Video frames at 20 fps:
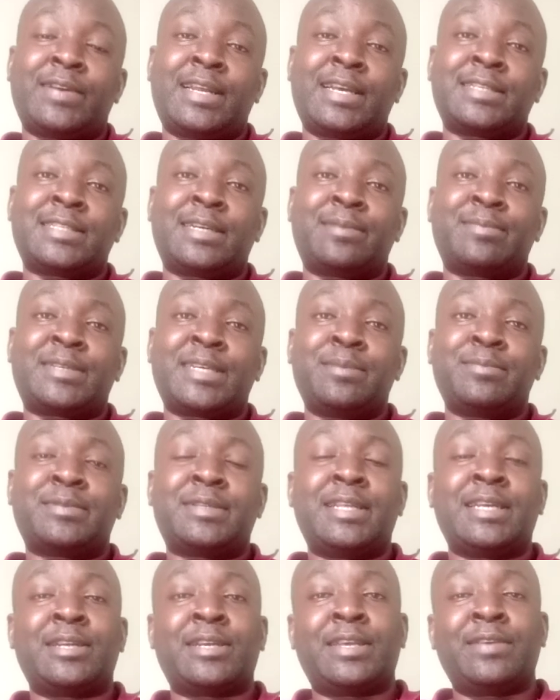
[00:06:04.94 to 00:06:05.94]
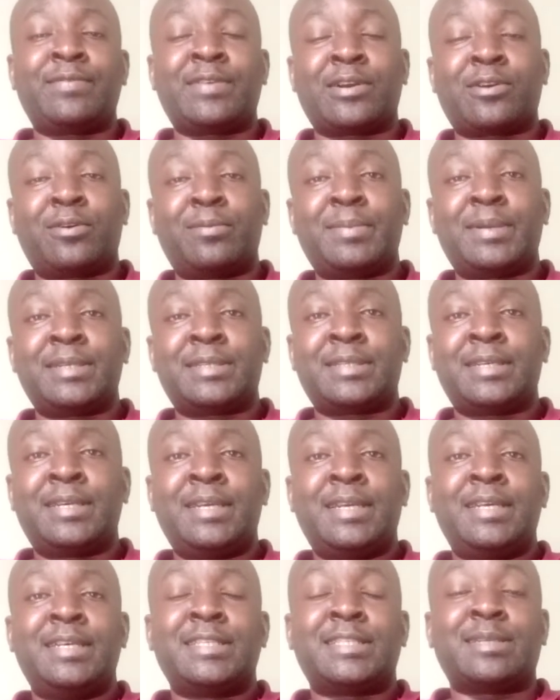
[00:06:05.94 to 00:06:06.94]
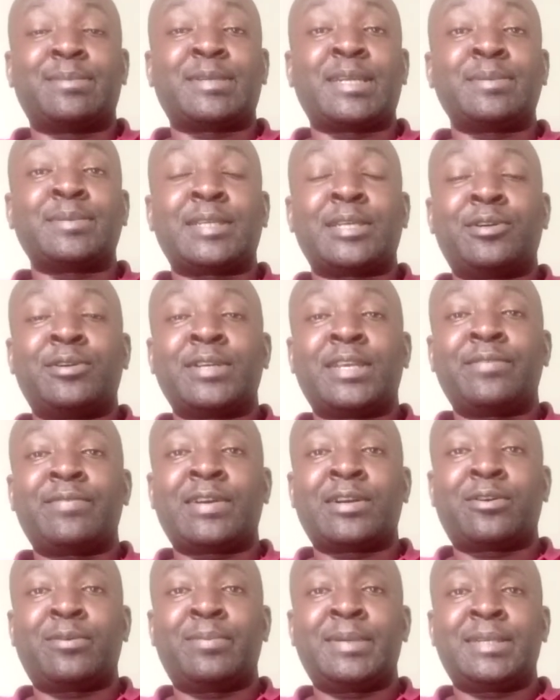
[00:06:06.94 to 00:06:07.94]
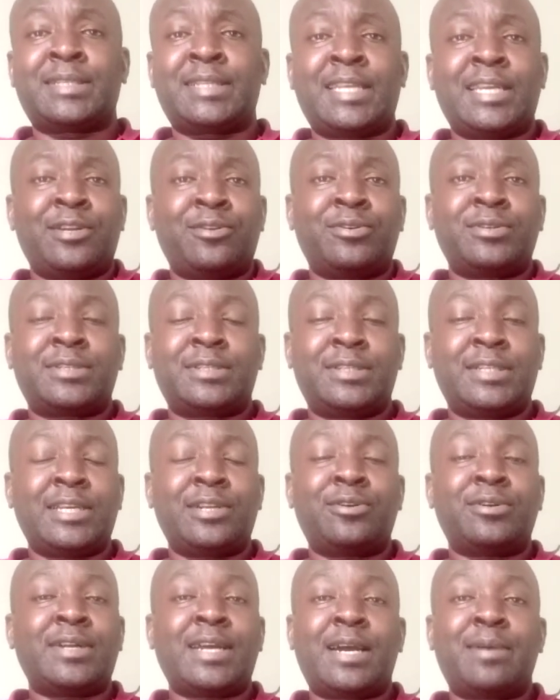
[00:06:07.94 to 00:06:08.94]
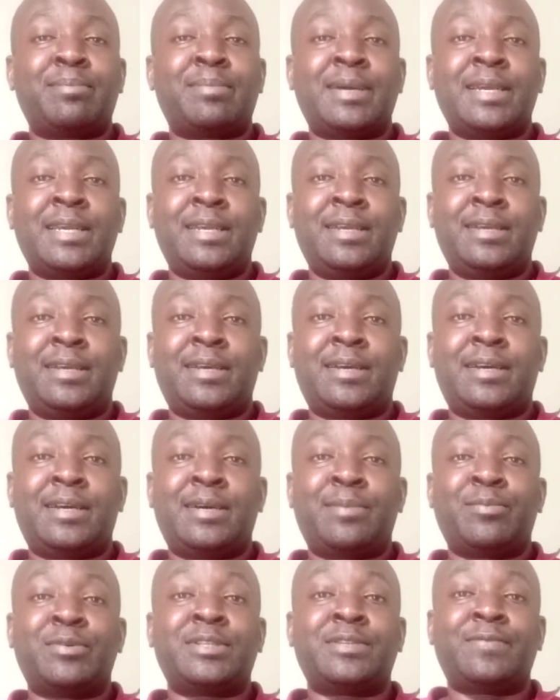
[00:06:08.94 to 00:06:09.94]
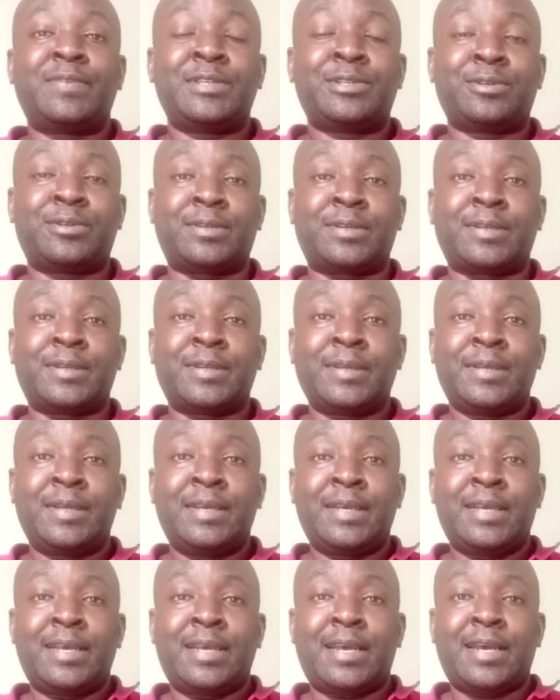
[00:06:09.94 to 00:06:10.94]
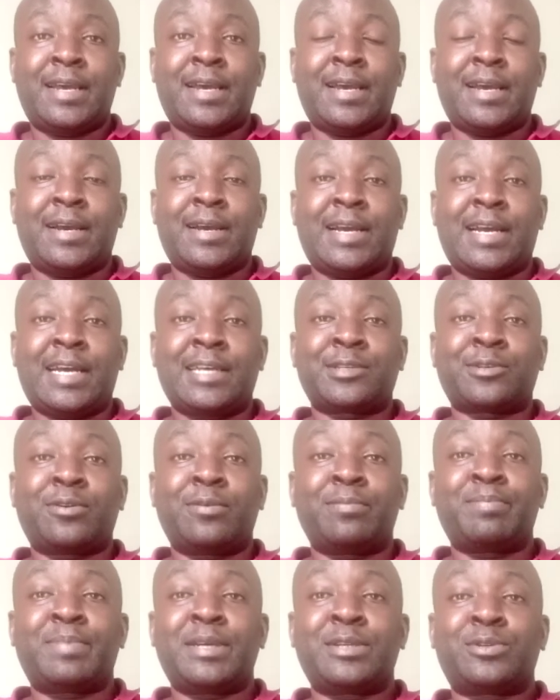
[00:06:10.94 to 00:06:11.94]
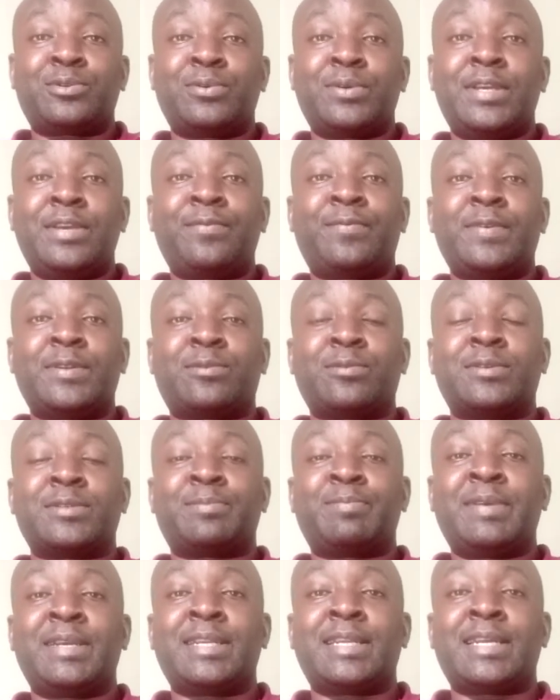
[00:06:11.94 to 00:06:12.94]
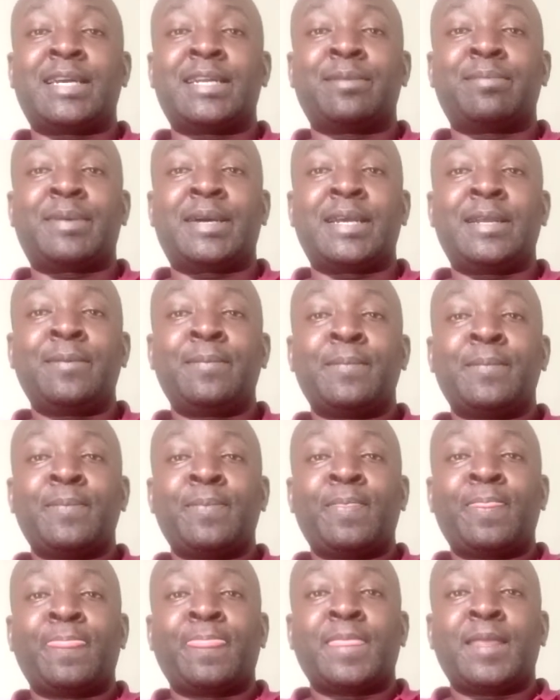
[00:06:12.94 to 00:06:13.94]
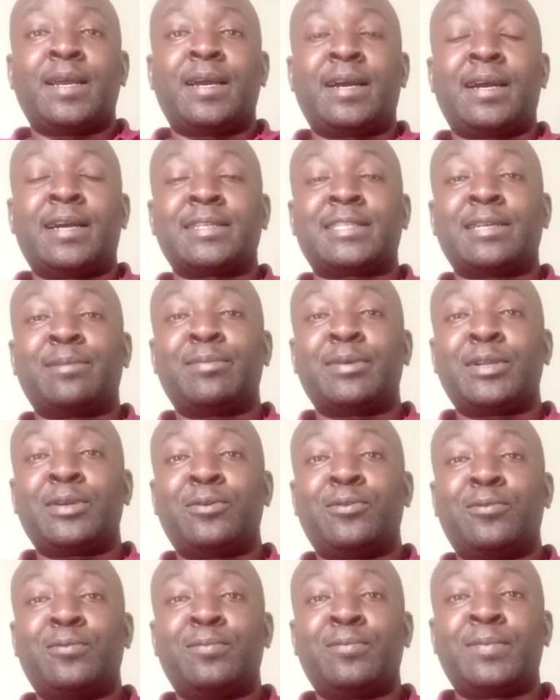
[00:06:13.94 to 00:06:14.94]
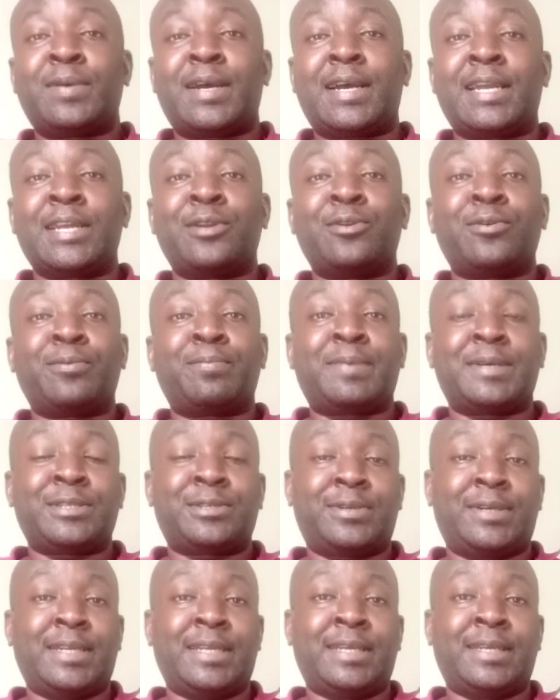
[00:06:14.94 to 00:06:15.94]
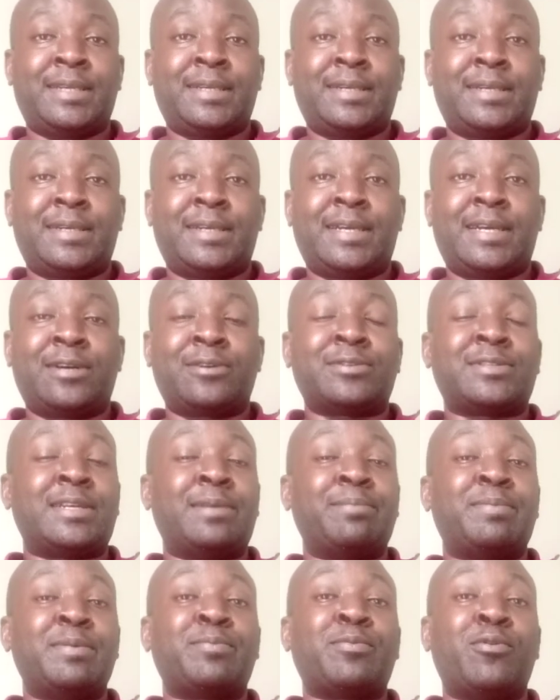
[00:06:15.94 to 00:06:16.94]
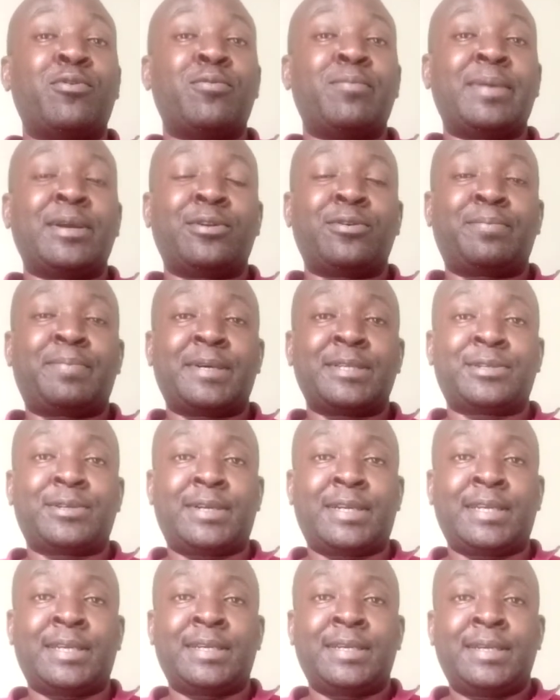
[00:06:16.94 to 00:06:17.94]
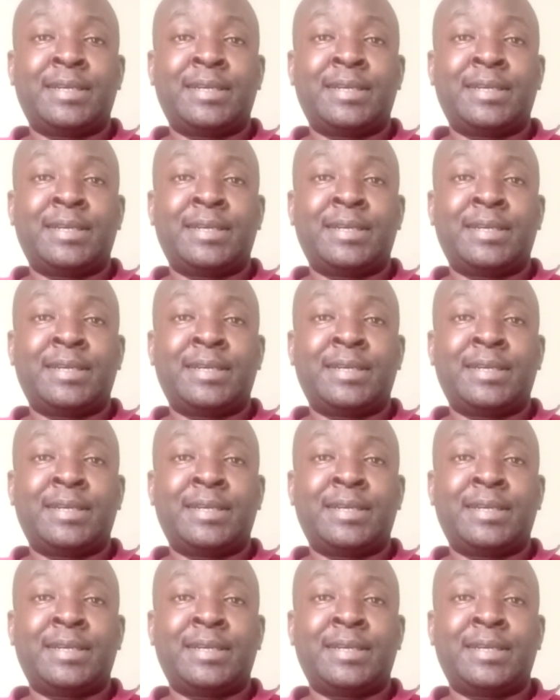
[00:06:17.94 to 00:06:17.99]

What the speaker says: like sometimes, they give a comment, sometimes they don't give a comment. They don't have my motivation, as compared to if it was being done by somebody whom I know personally, or some people whom I know personally.